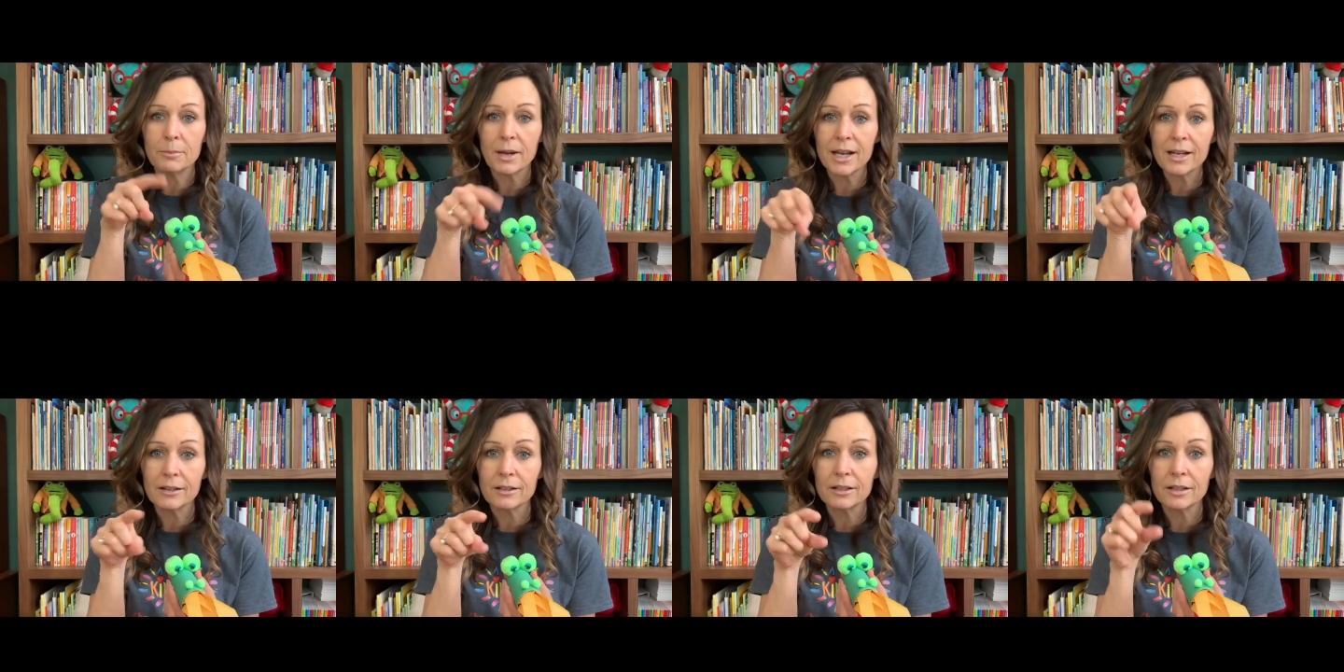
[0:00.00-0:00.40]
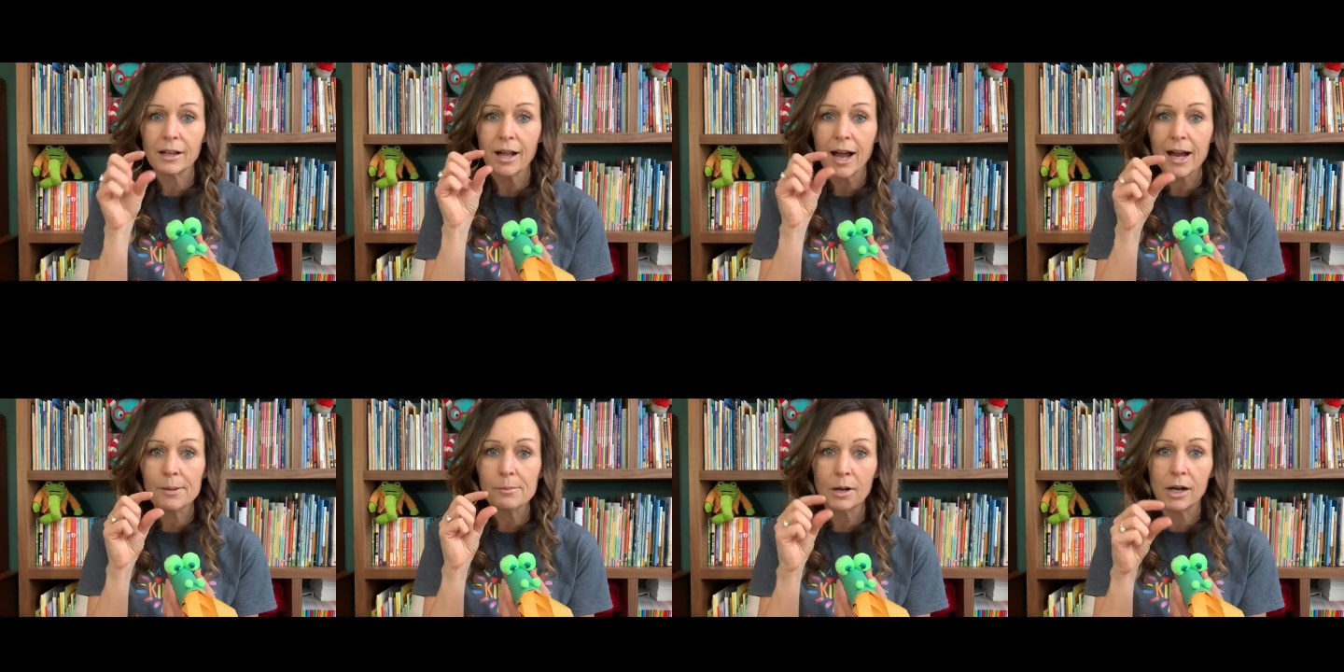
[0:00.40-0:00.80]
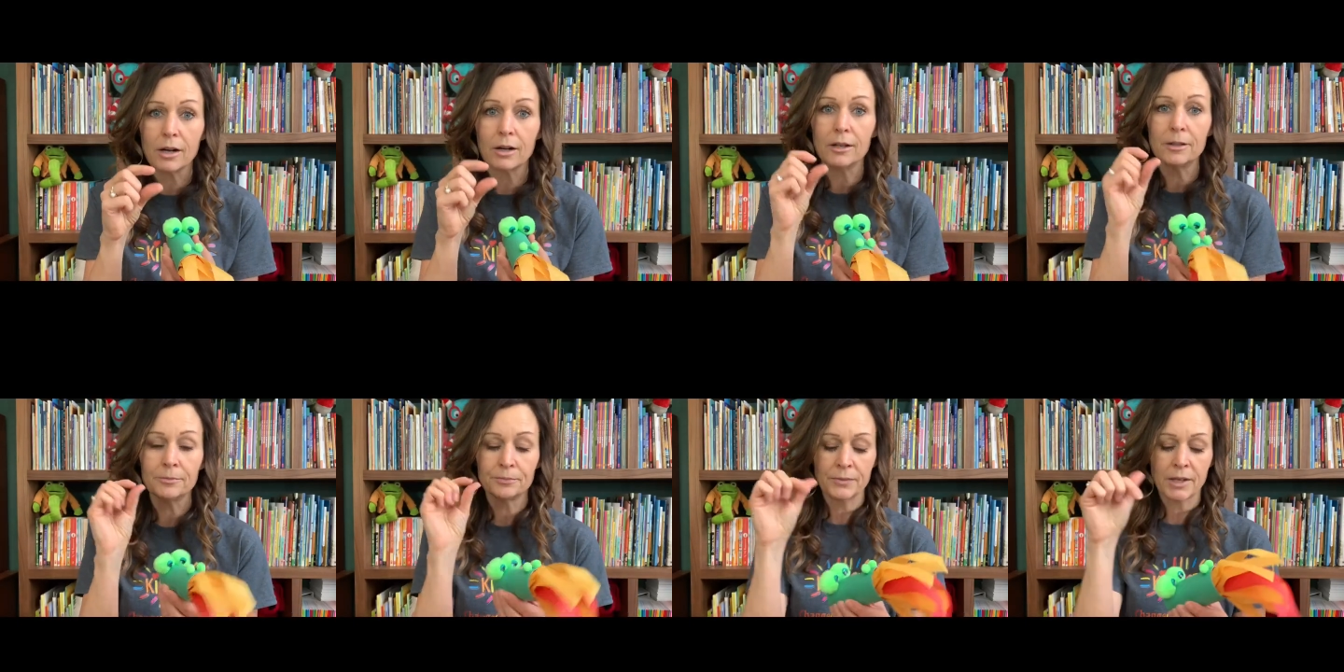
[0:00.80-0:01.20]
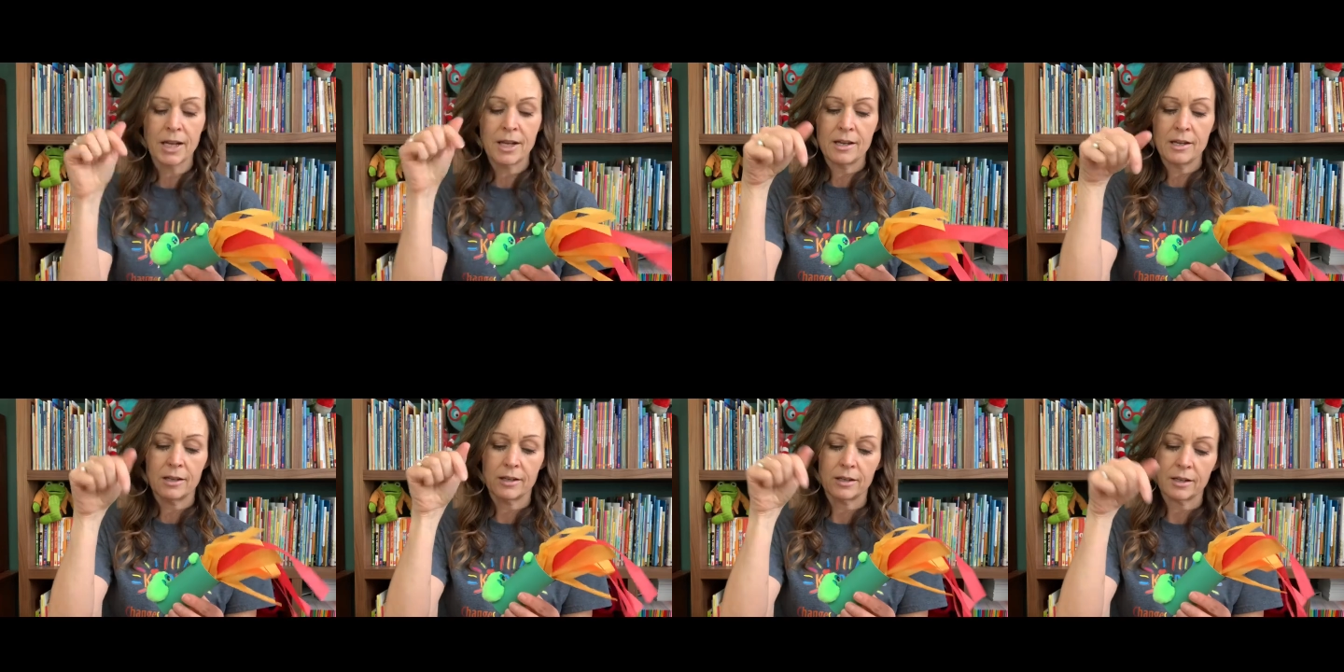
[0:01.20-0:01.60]
make a little eyeball,
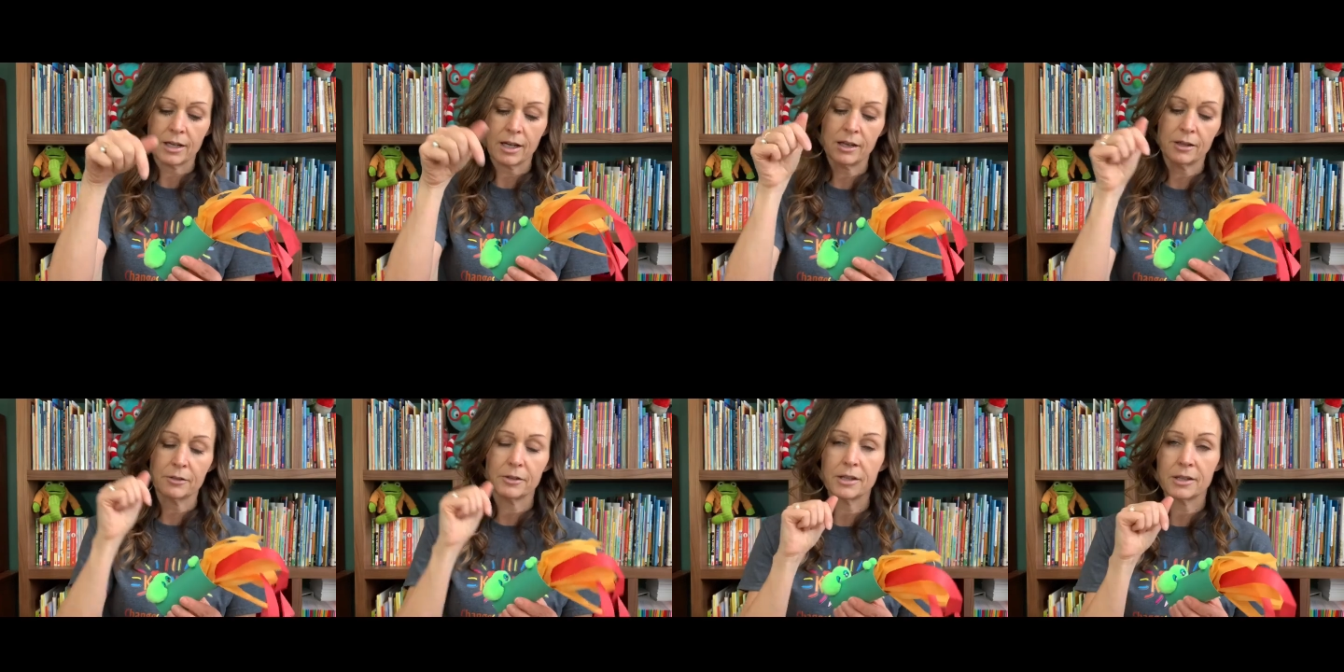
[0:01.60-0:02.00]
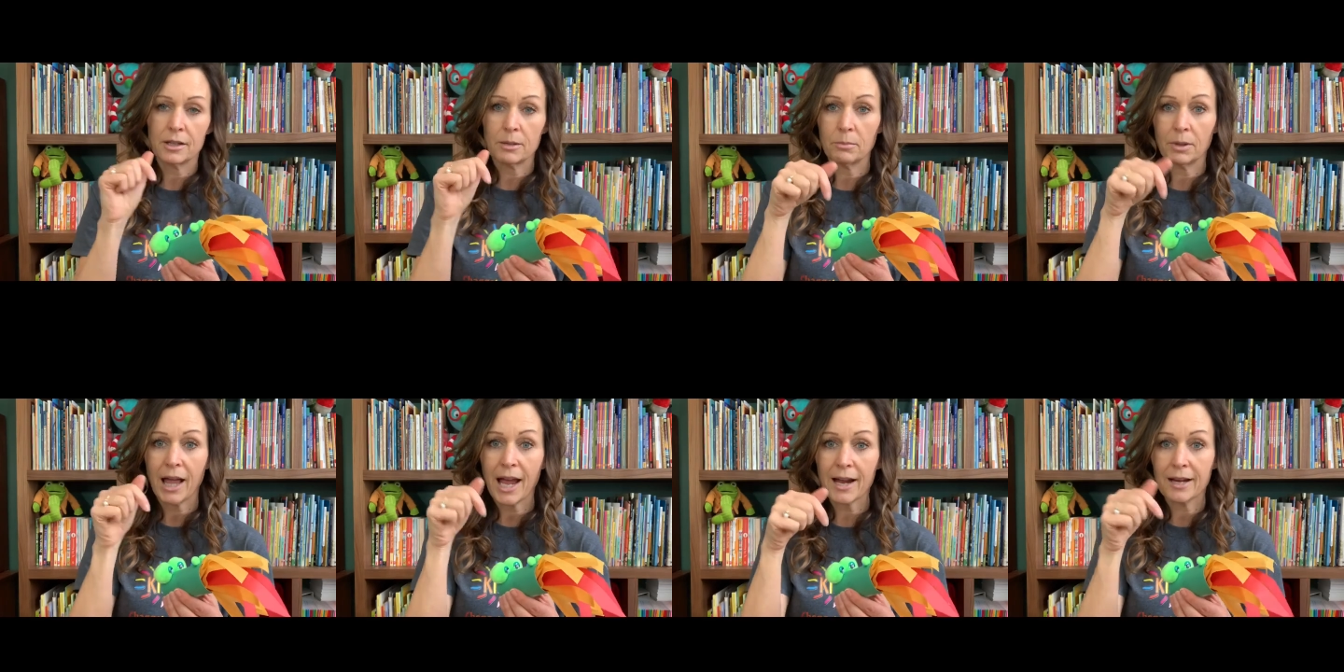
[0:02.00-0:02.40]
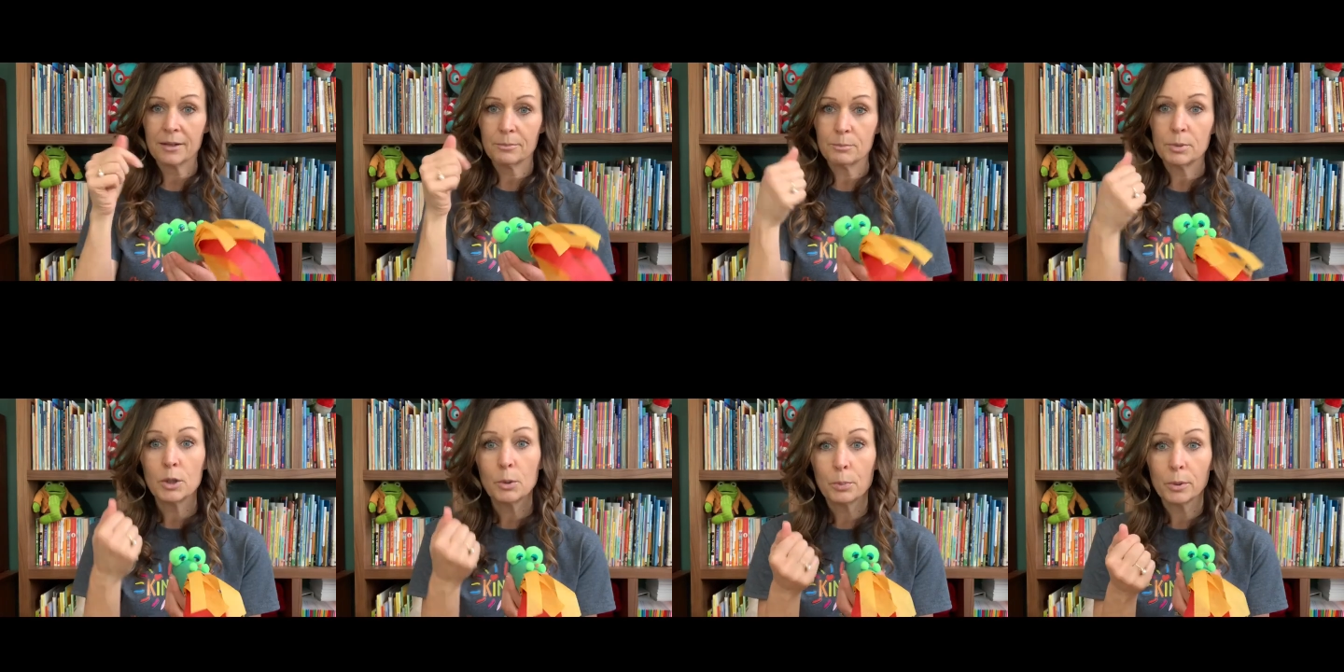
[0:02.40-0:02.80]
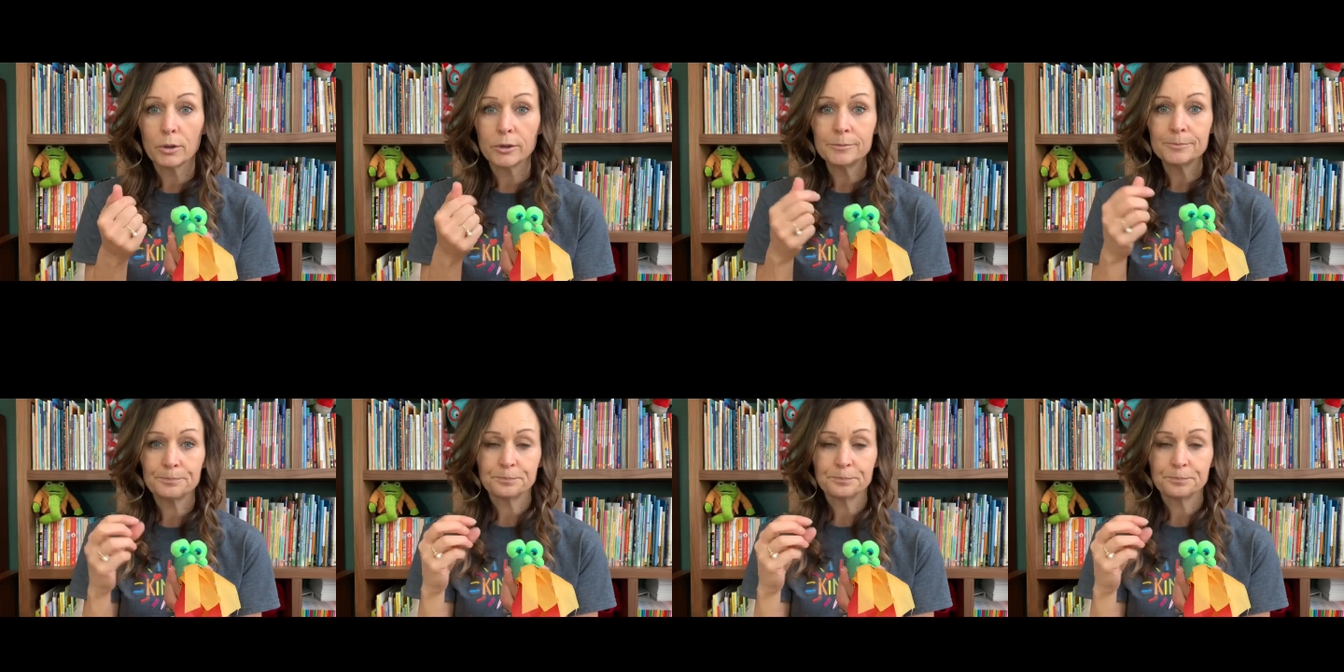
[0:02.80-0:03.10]
color in the black pupil,